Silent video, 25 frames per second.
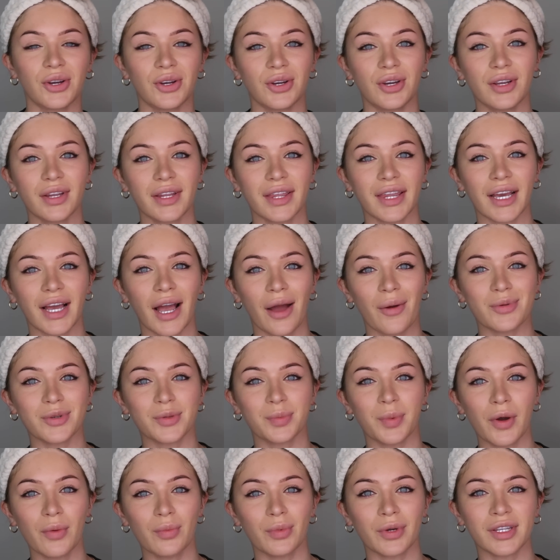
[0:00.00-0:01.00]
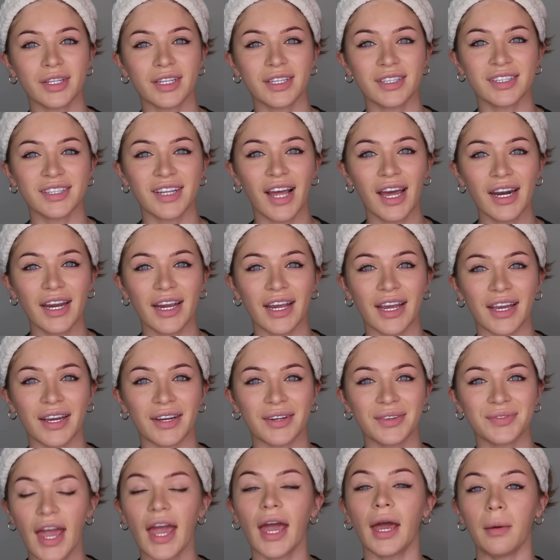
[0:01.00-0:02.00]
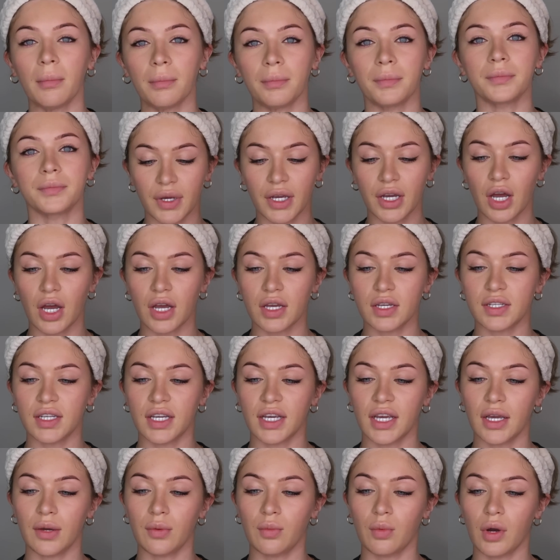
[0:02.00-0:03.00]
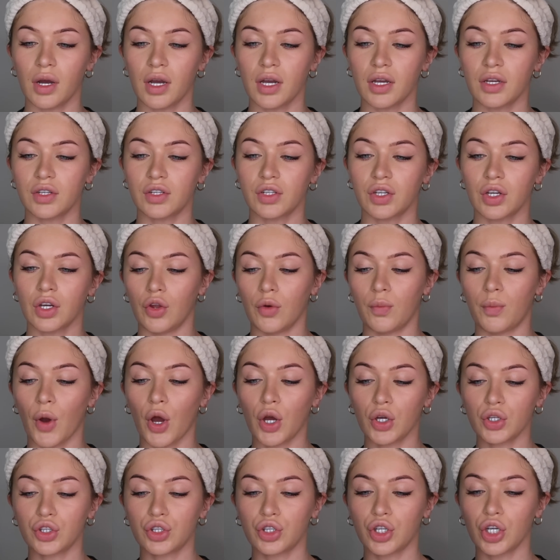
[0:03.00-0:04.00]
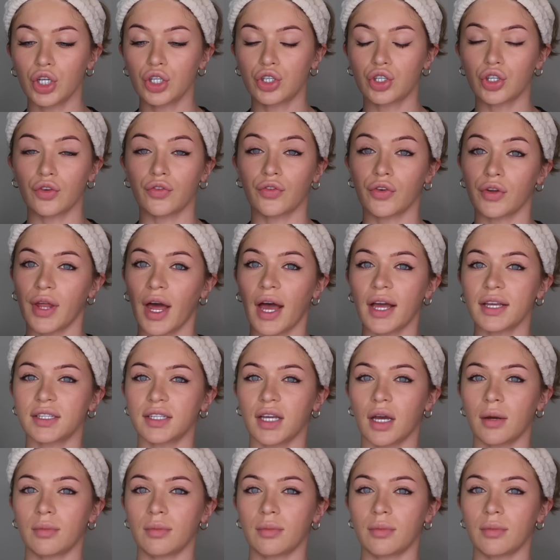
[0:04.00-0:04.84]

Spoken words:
who do you think I was put with to study? Him, because he was the best teacher for that